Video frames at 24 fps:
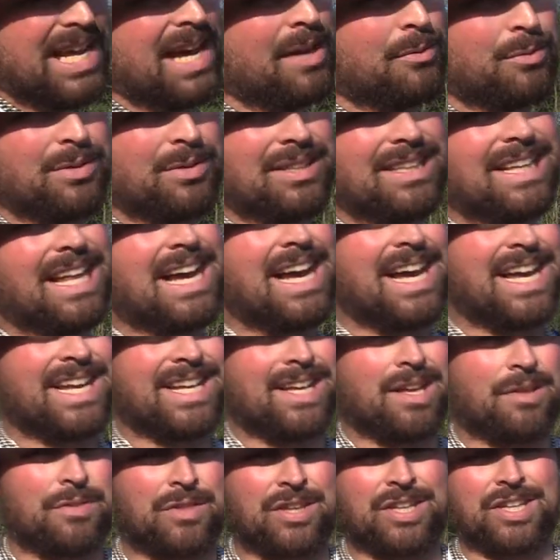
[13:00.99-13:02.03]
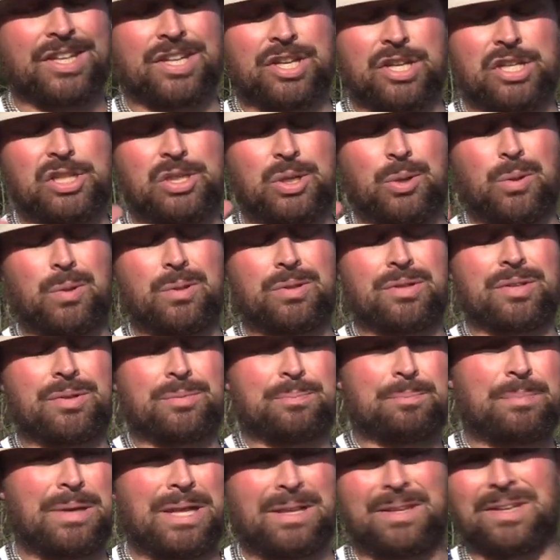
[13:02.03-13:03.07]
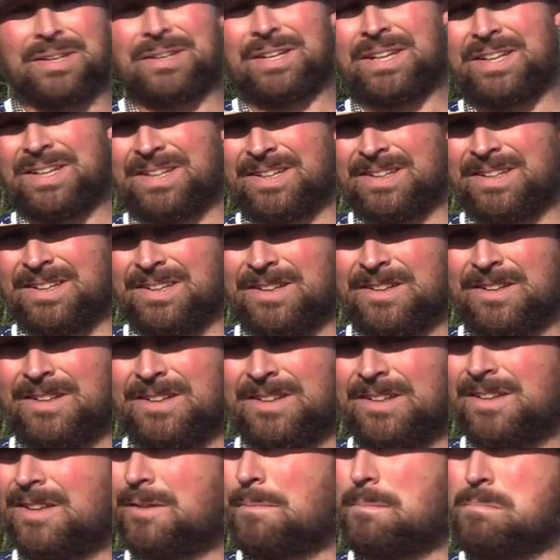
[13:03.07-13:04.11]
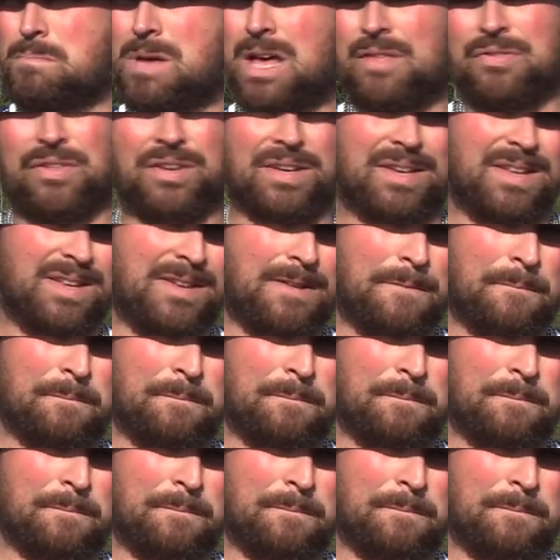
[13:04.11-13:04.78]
not rely on the golden pellet method,